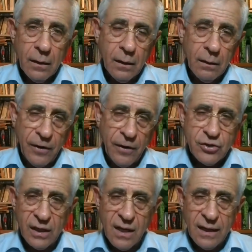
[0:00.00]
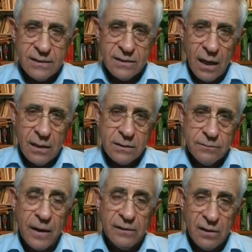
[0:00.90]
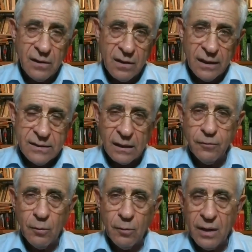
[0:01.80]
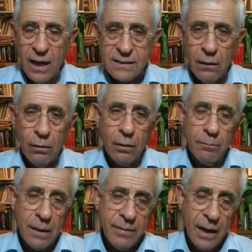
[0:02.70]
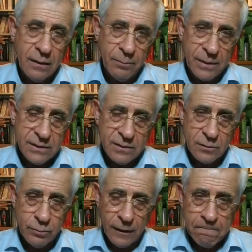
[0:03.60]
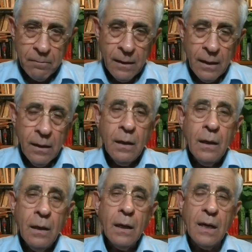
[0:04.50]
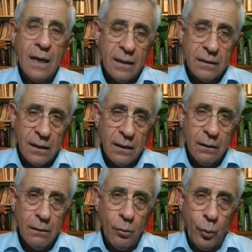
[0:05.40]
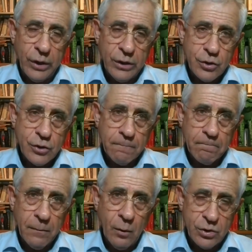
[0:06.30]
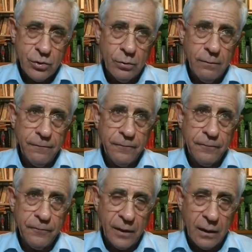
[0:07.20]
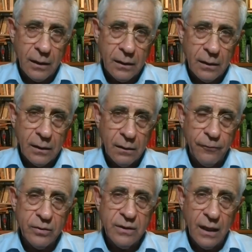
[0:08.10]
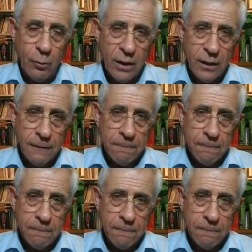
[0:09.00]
functioning against us, fighting against us from Gaza, maybe other places as well. Another thing which we should very carefully deal with